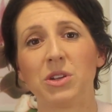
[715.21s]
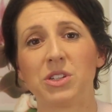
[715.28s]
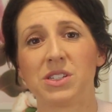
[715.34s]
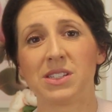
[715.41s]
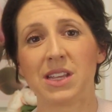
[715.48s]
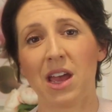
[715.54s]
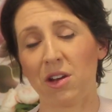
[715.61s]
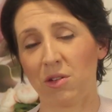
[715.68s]
which
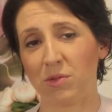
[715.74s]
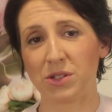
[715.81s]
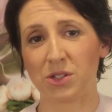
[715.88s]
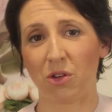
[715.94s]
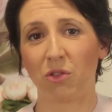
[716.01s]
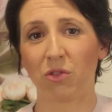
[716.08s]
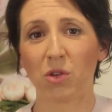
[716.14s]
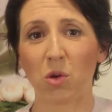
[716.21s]
is how to
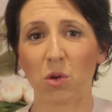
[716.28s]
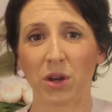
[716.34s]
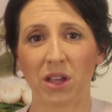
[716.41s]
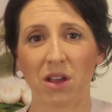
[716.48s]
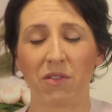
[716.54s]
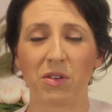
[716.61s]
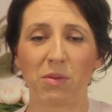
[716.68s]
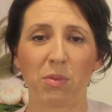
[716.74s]
resolve
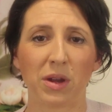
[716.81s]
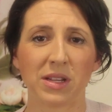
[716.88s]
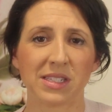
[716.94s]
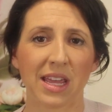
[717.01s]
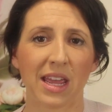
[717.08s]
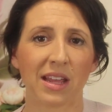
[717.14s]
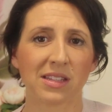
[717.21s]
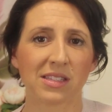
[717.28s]
cording after
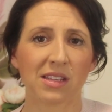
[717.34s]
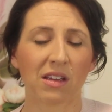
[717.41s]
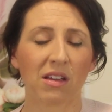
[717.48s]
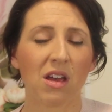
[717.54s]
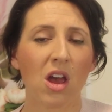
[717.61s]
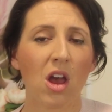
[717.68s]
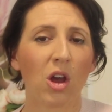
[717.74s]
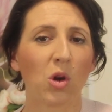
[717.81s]
breast cancer.